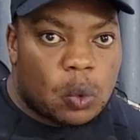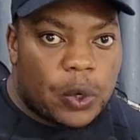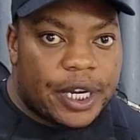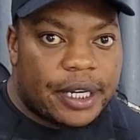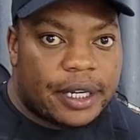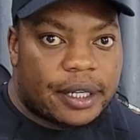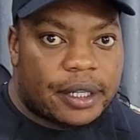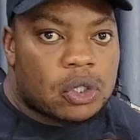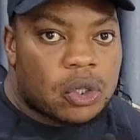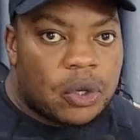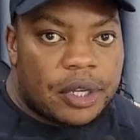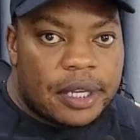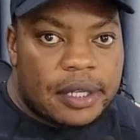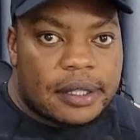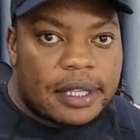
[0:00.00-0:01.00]
winning.
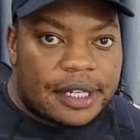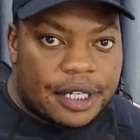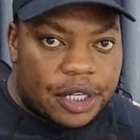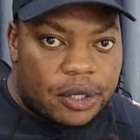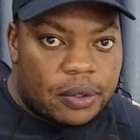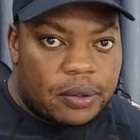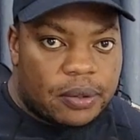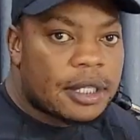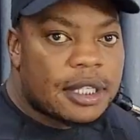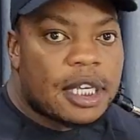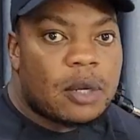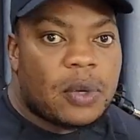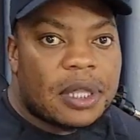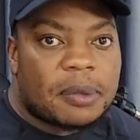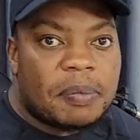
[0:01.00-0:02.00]
So here's the deal.
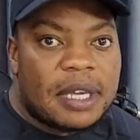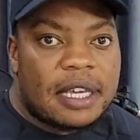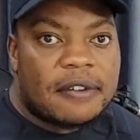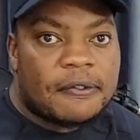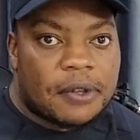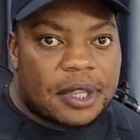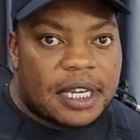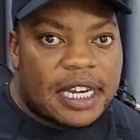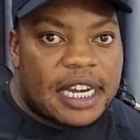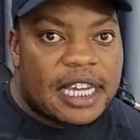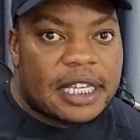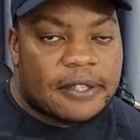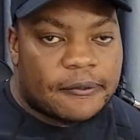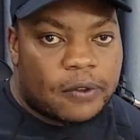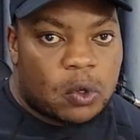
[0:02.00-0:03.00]
Stay with me for the
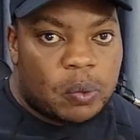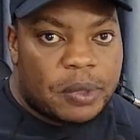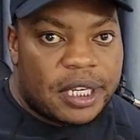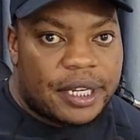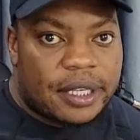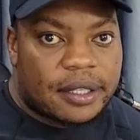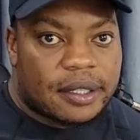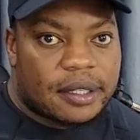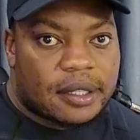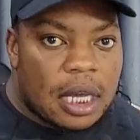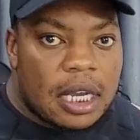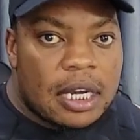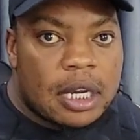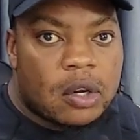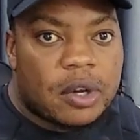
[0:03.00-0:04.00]
next few minutes,
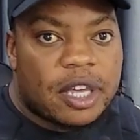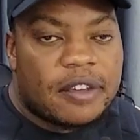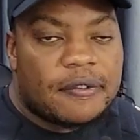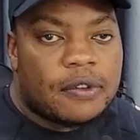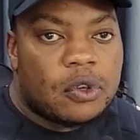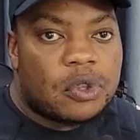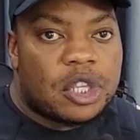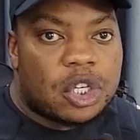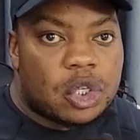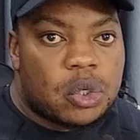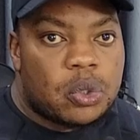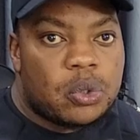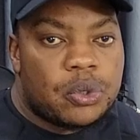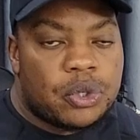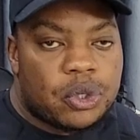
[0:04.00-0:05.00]
and I'll give you the
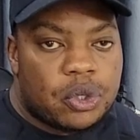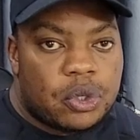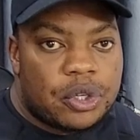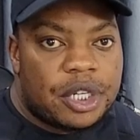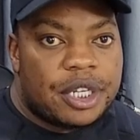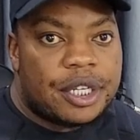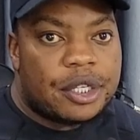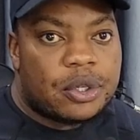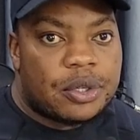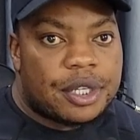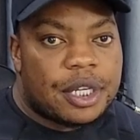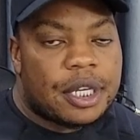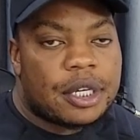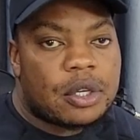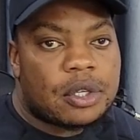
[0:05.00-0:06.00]
tools you need to
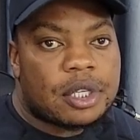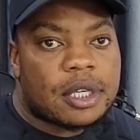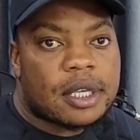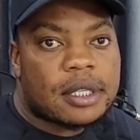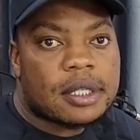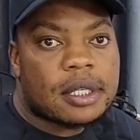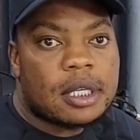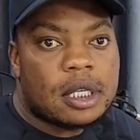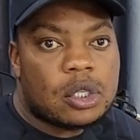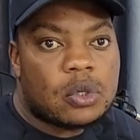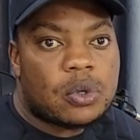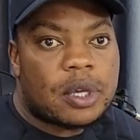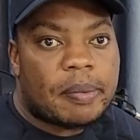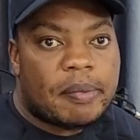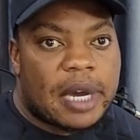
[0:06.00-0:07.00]
turn your charts
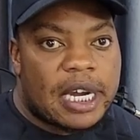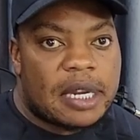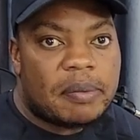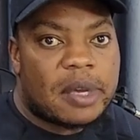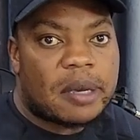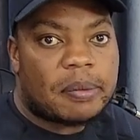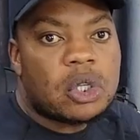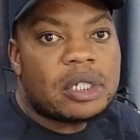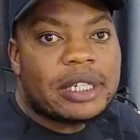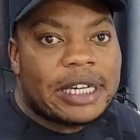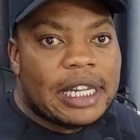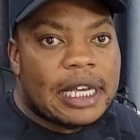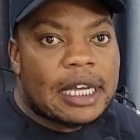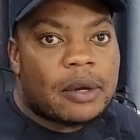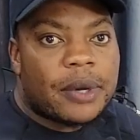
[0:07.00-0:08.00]
into a money man. Don't
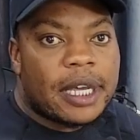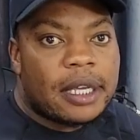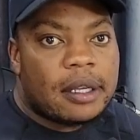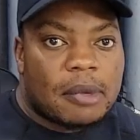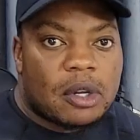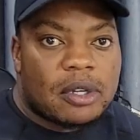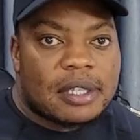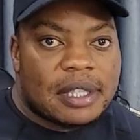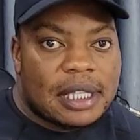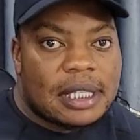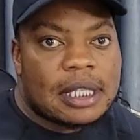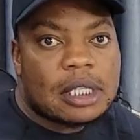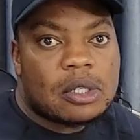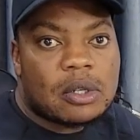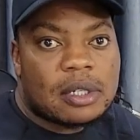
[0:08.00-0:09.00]
click away, because
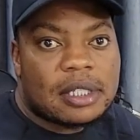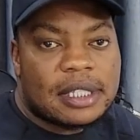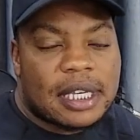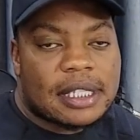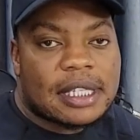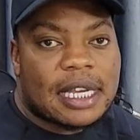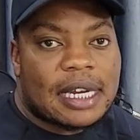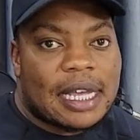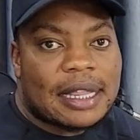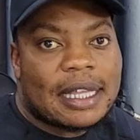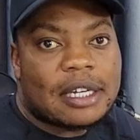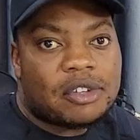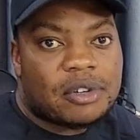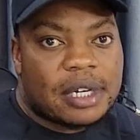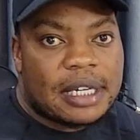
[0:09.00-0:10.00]
this is not just
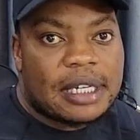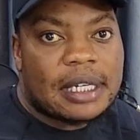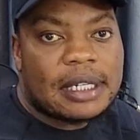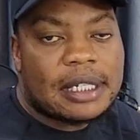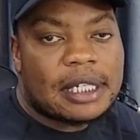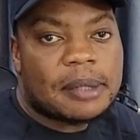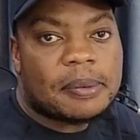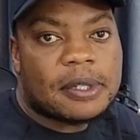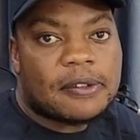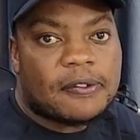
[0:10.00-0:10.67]
another trading tips